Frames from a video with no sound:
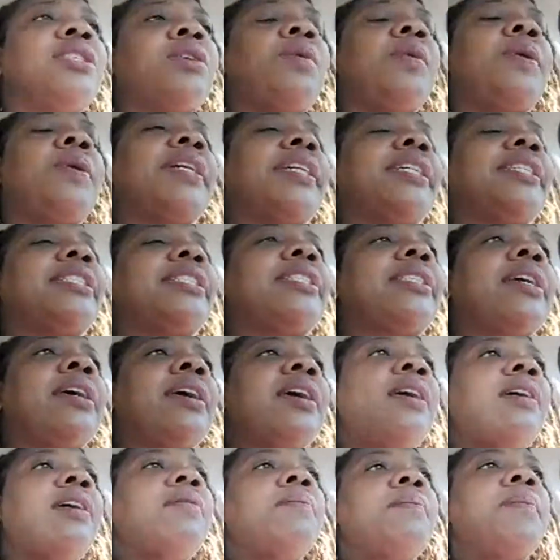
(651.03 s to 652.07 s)
coins,
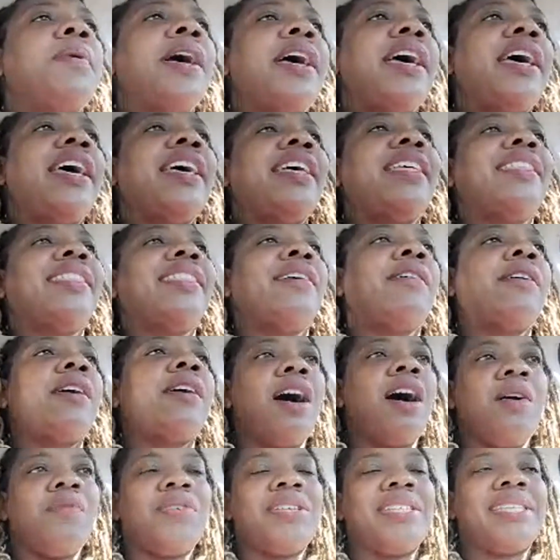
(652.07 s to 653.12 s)
but they're
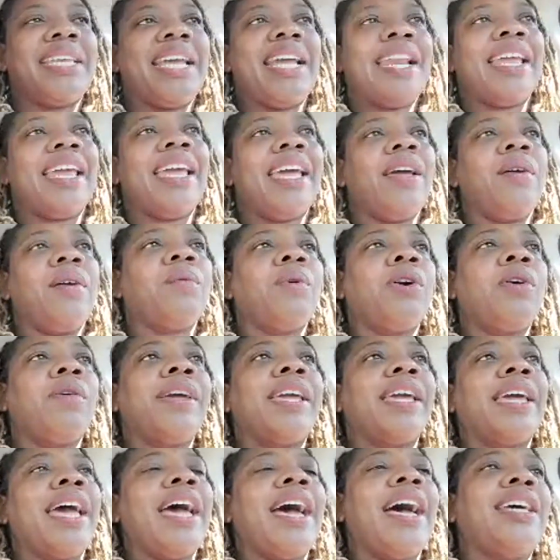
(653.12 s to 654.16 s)
confiscating it and we're
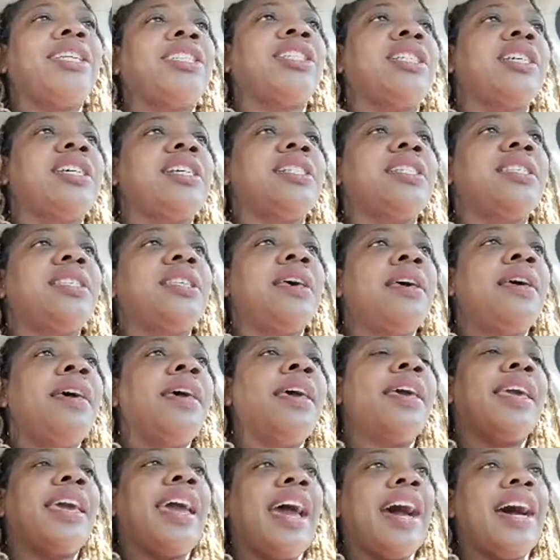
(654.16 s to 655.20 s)
going cashless.
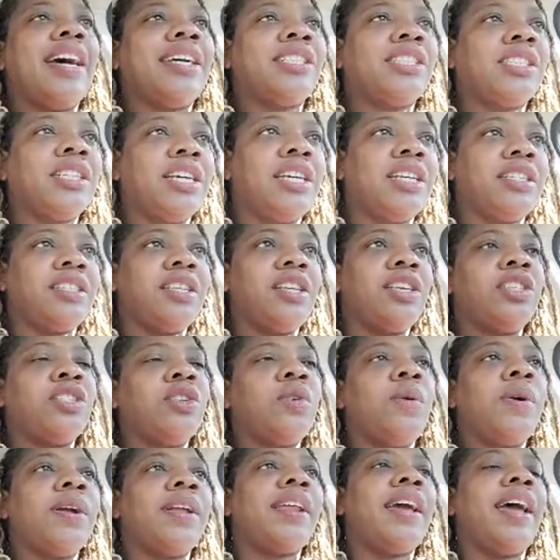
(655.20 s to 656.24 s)
Cashless
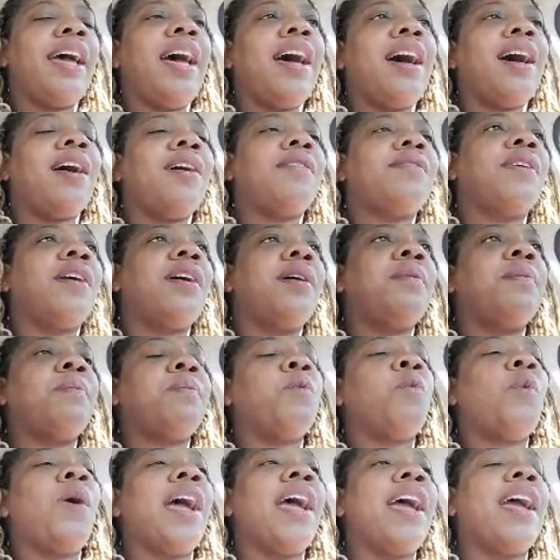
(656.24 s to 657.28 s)
is going to have a
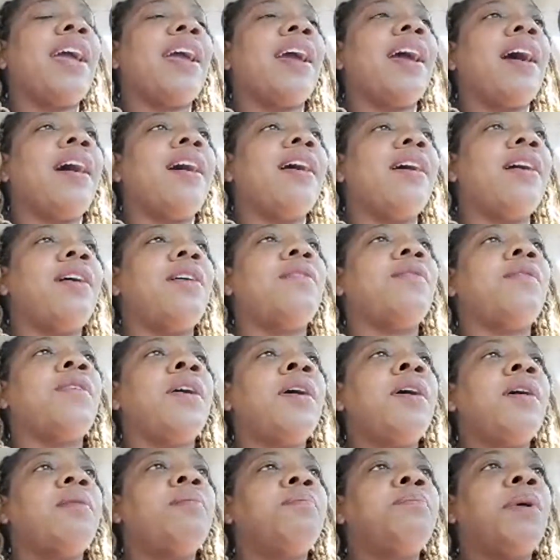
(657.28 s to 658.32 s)
way of
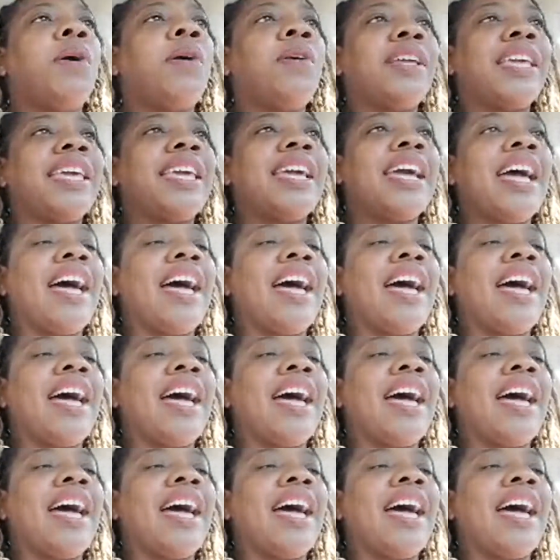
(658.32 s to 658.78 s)
bulking